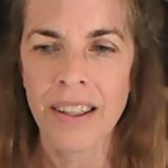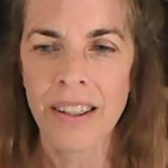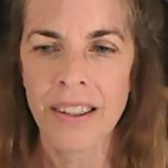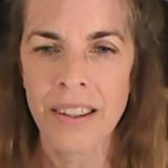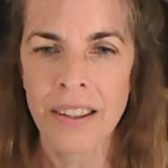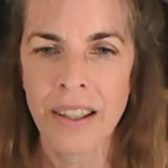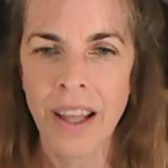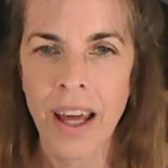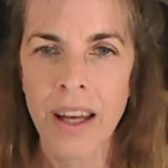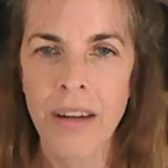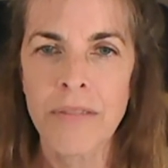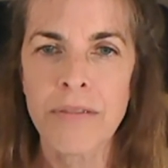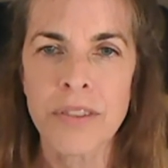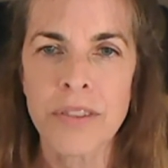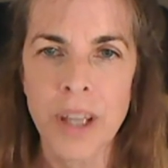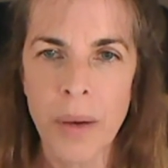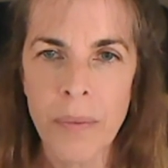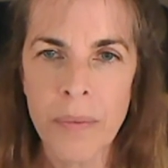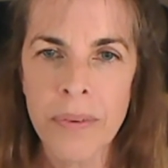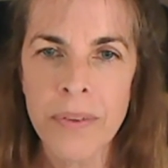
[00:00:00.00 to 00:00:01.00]
lot of
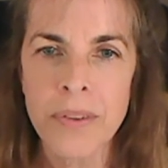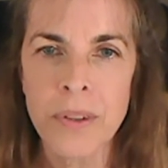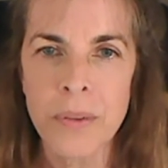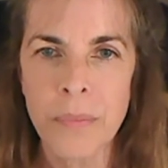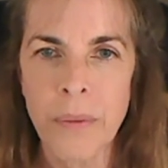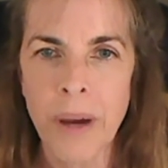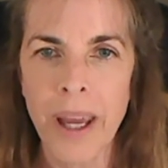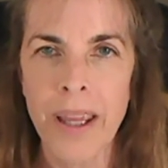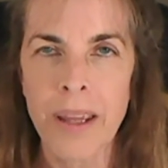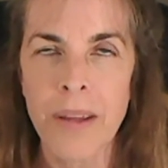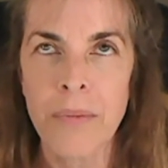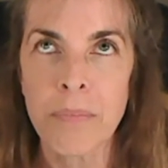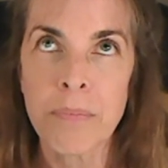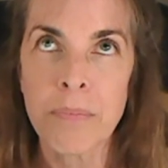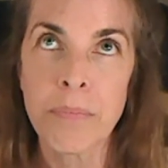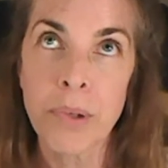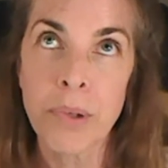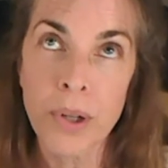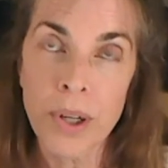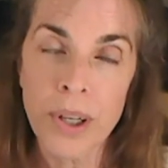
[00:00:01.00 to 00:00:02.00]
depth to my
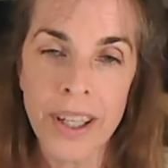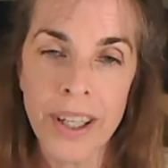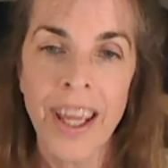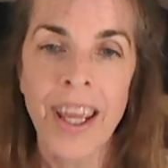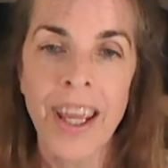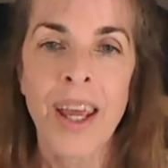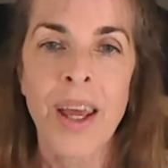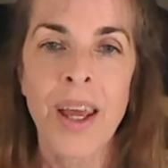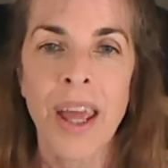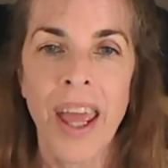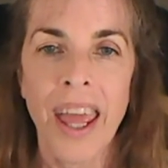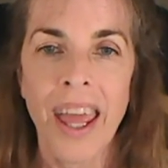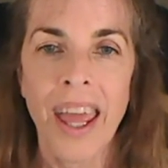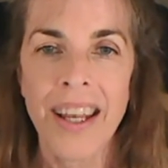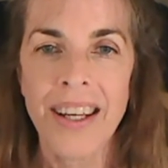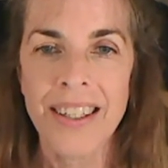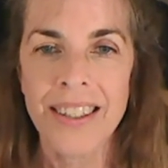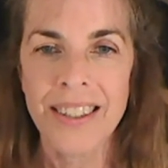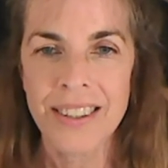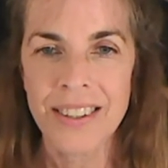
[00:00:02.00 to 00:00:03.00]
book,
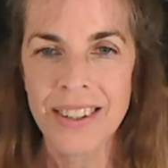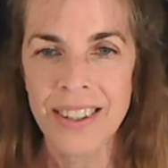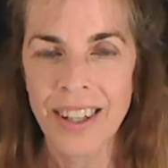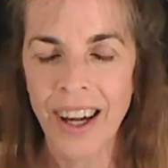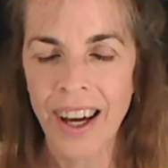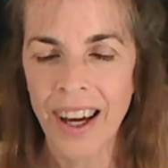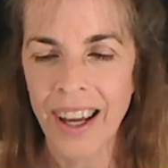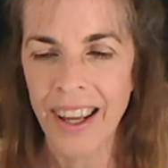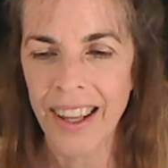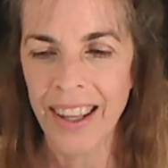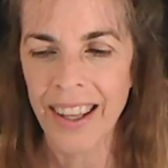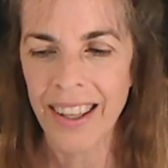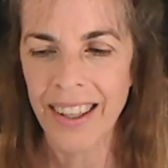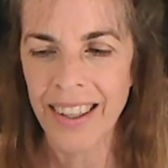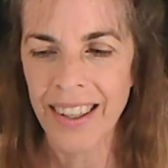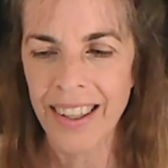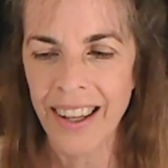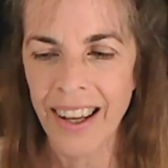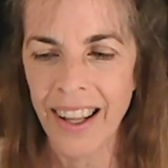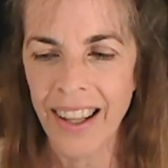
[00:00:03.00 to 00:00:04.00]
and it
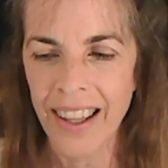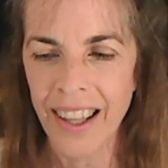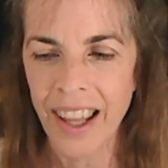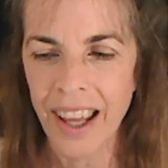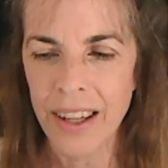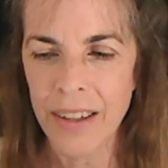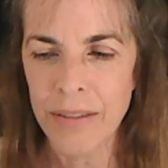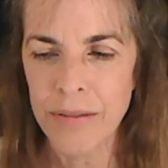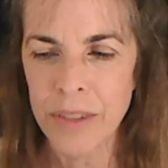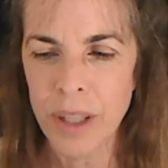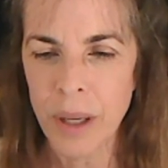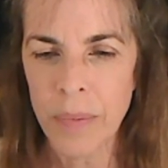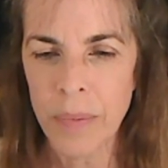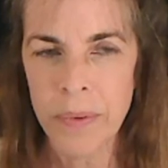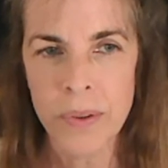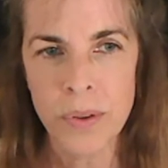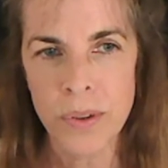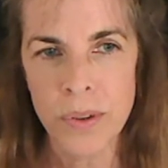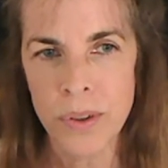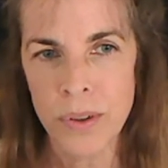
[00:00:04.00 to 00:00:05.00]
a lot of
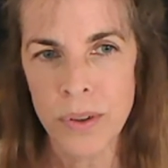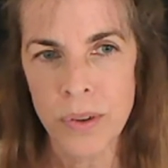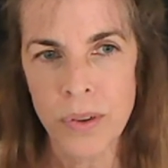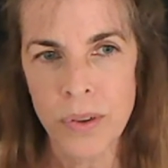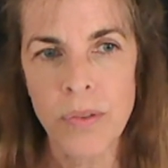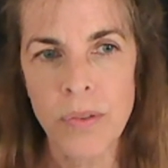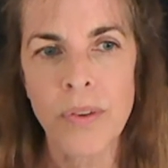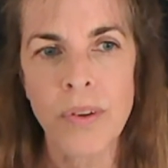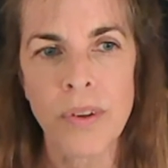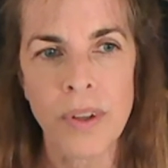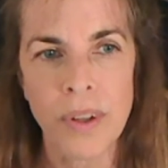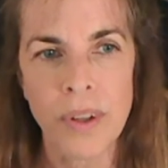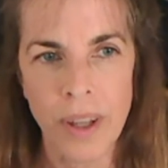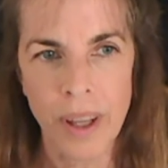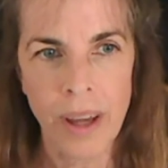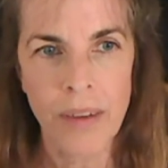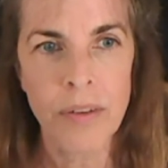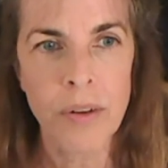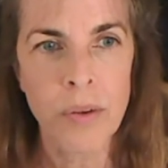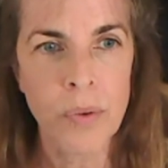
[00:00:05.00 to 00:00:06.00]
depth to
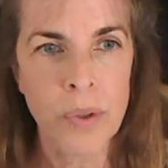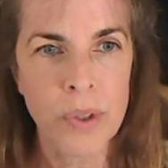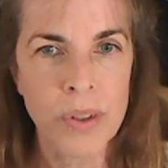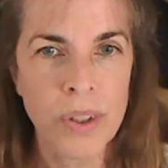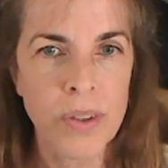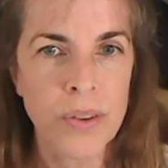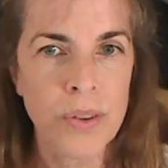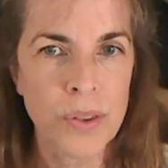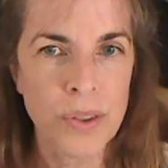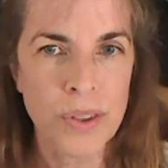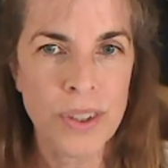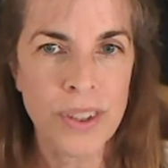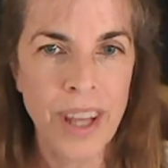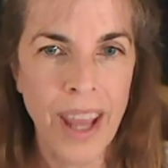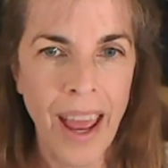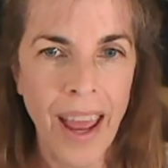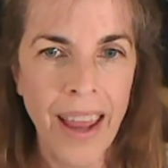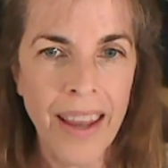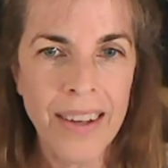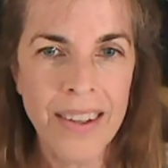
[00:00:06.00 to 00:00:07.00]
everyone's
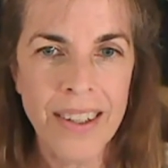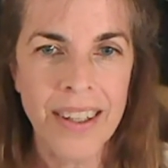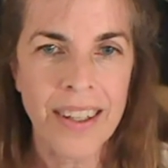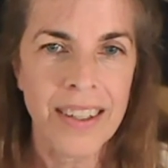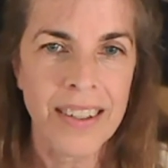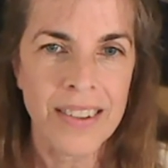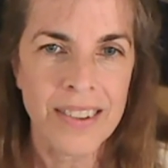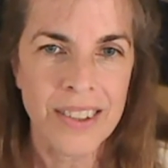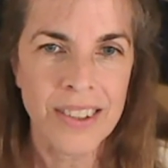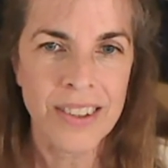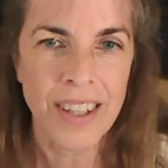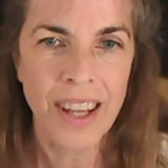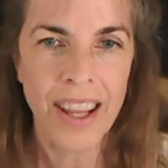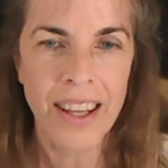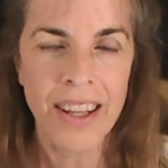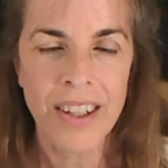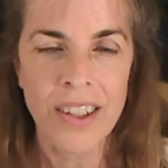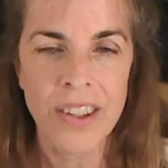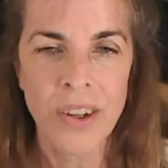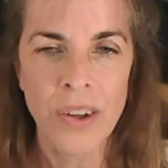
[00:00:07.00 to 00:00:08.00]
understanding
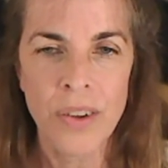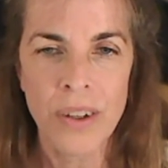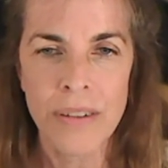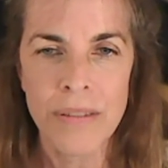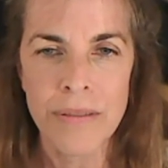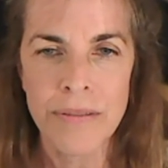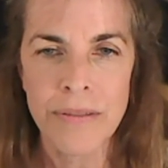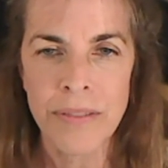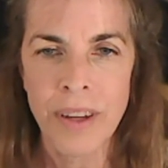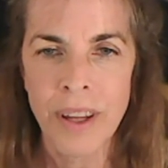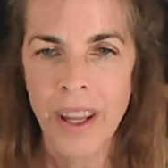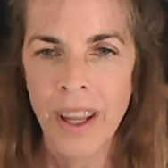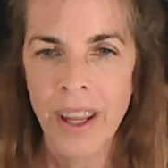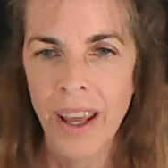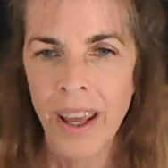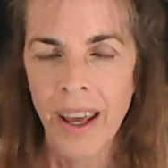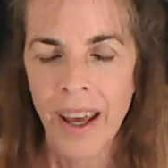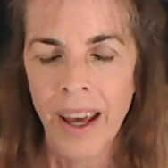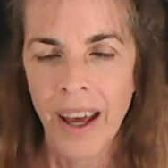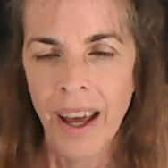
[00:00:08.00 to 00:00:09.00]
today, you know, of.
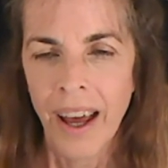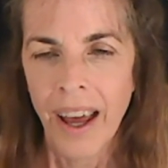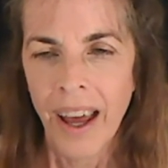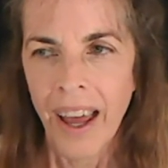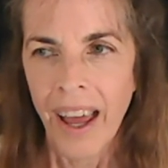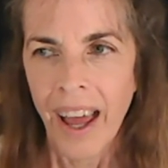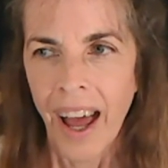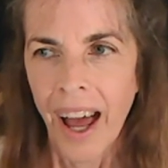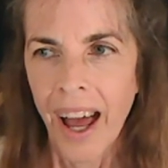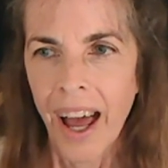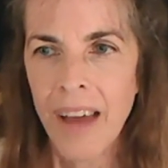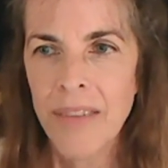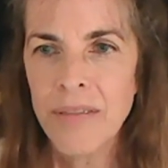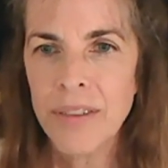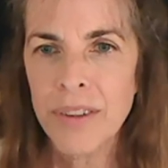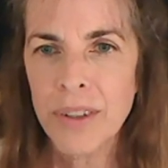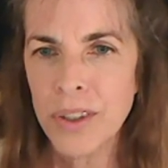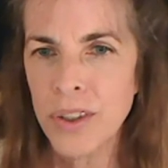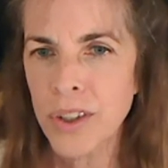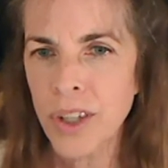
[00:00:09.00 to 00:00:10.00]
I'm
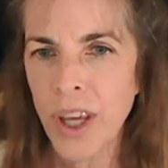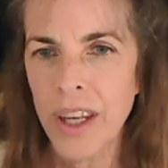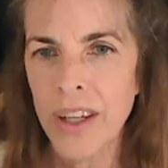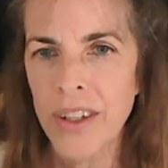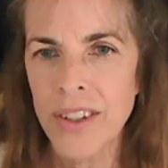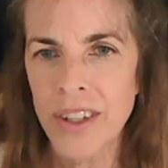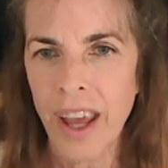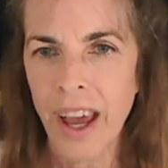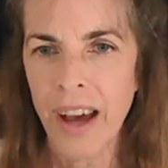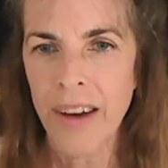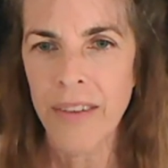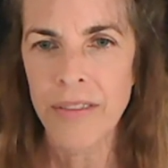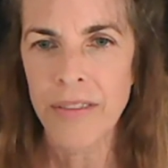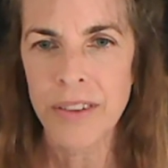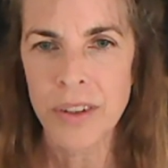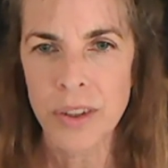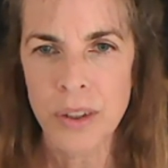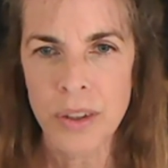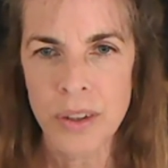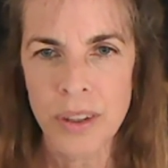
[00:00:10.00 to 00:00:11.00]
very excited to have
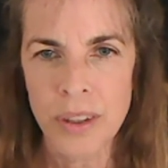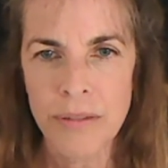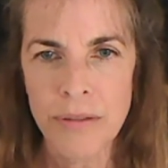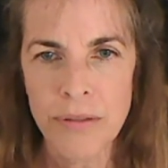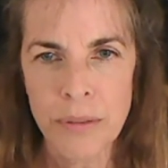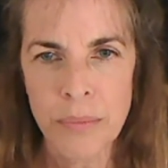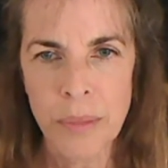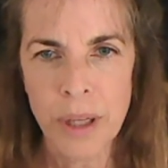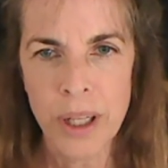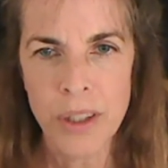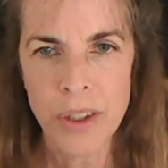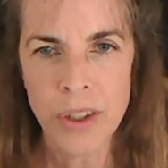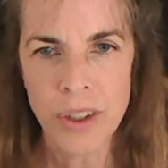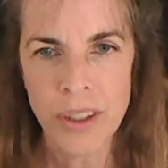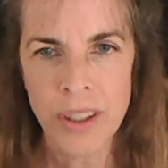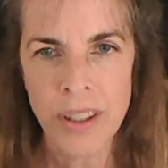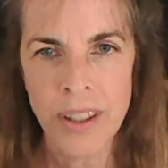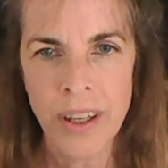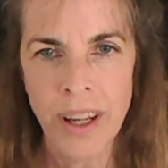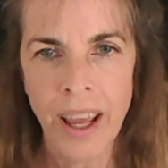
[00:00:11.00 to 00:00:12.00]
this
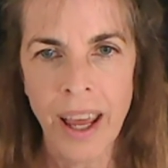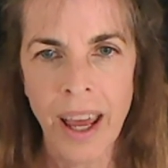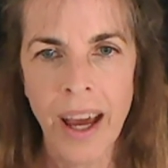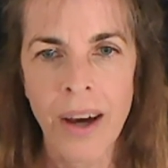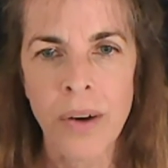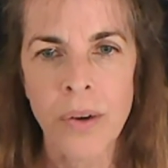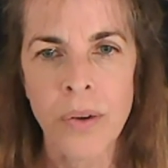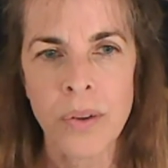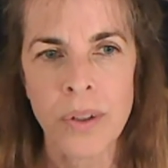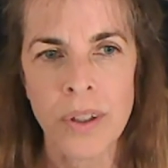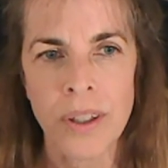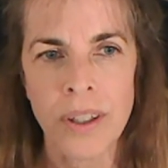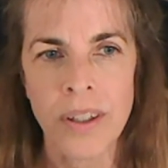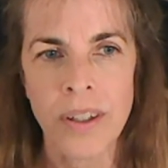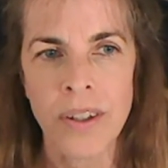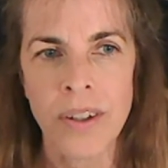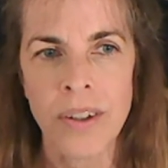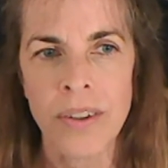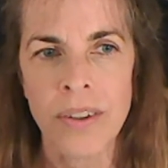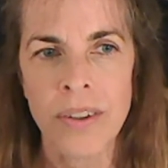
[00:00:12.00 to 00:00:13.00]
information out
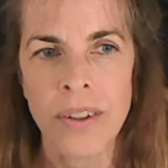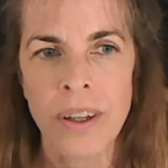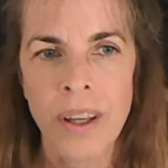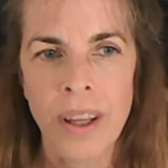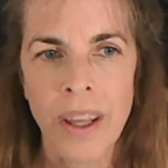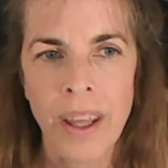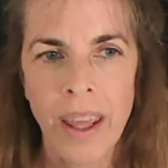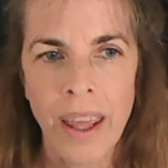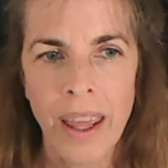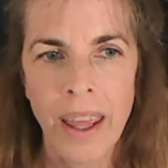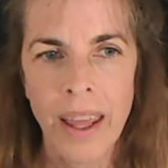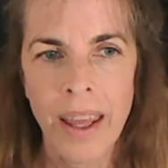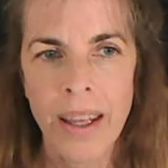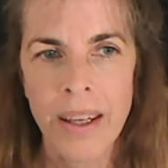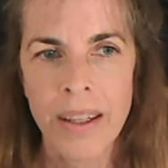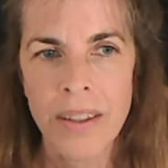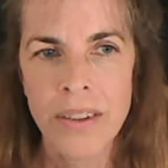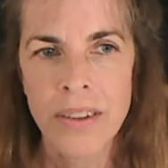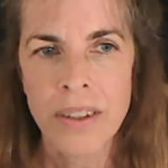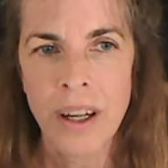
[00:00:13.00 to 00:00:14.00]
here,
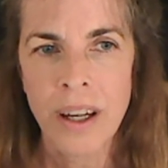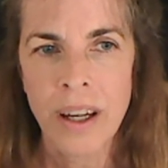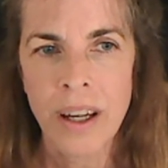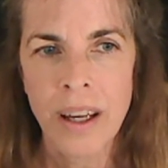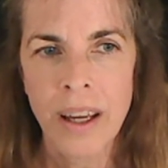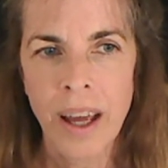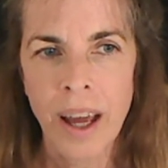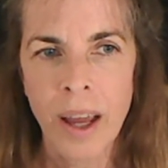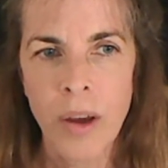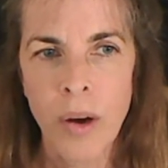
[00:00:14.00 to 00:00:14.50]
and I